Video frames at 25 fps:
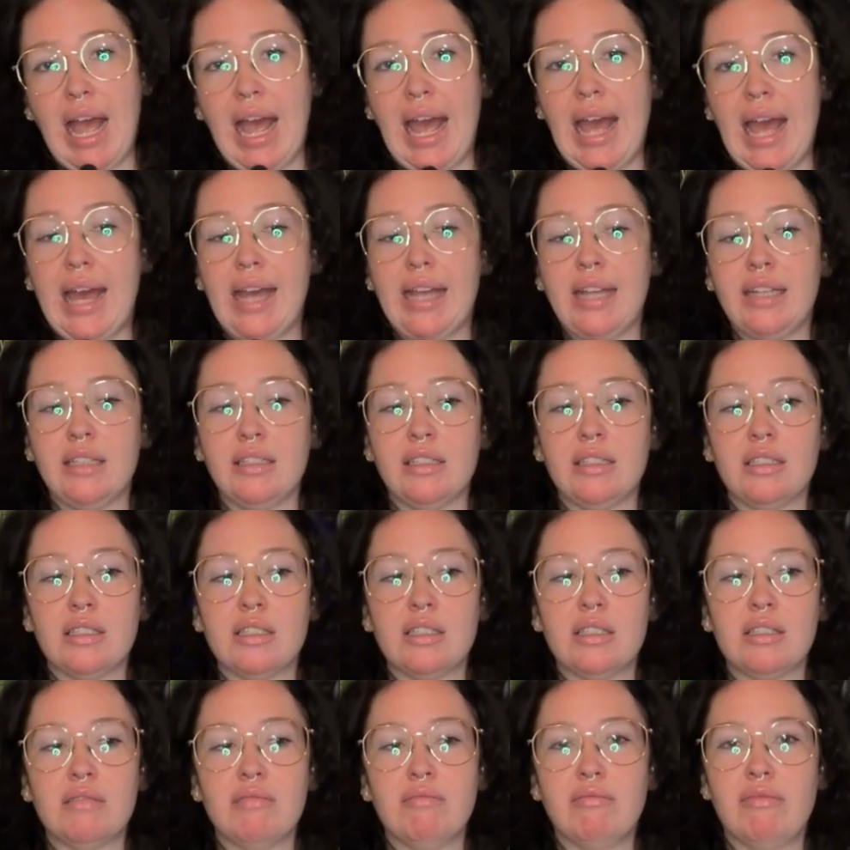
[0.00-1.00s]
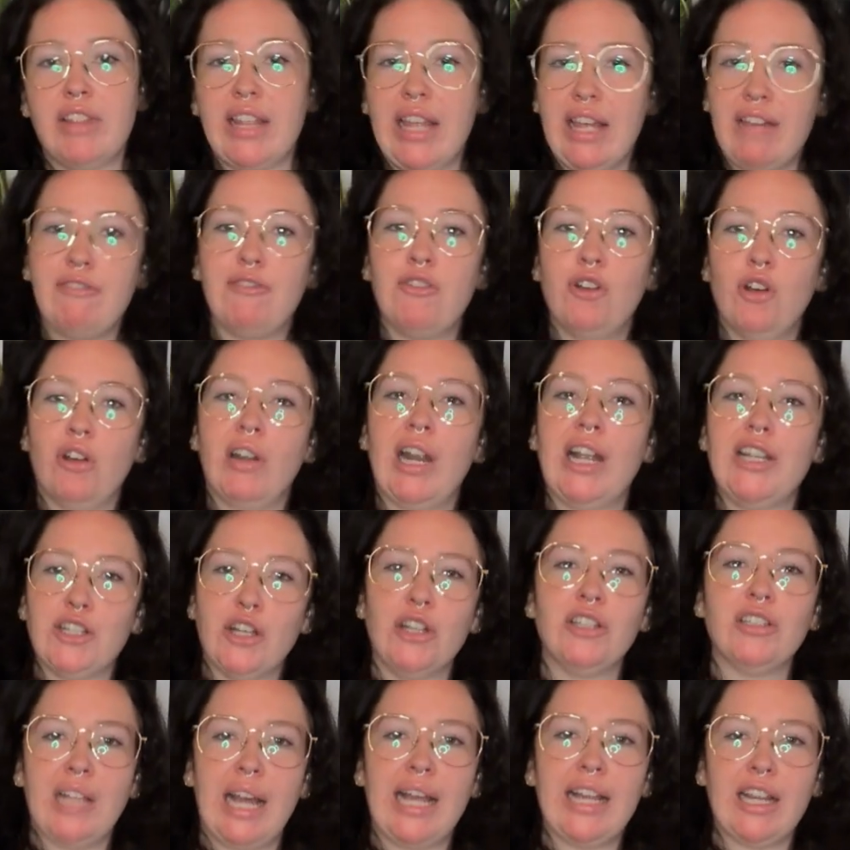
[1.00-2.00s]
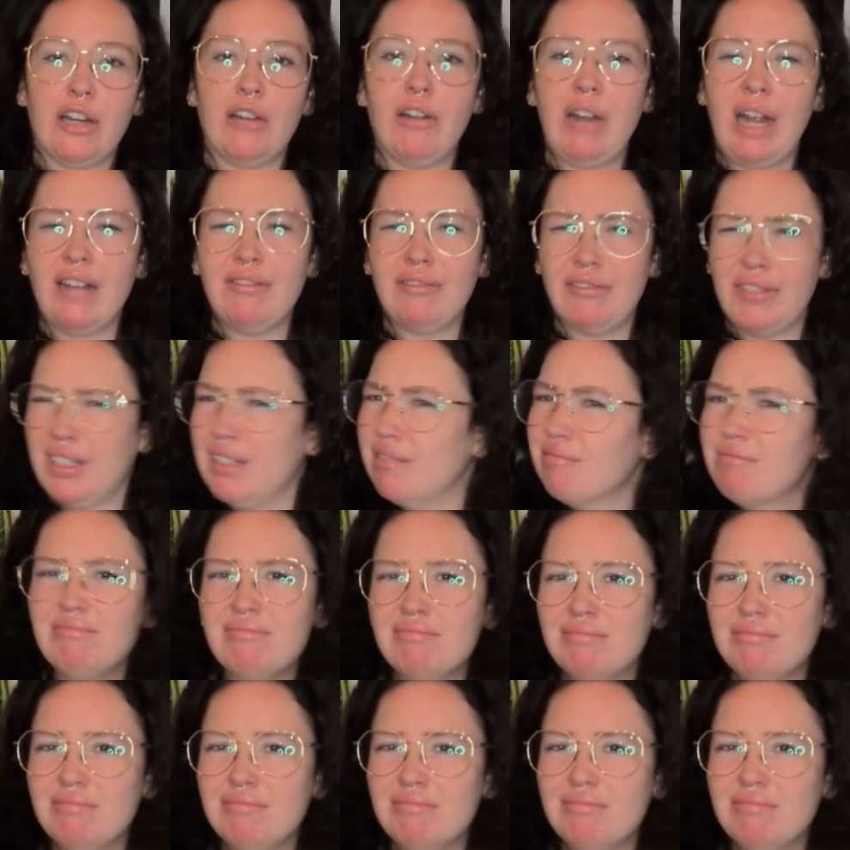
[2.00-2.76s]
and therefore I don't like her outfit.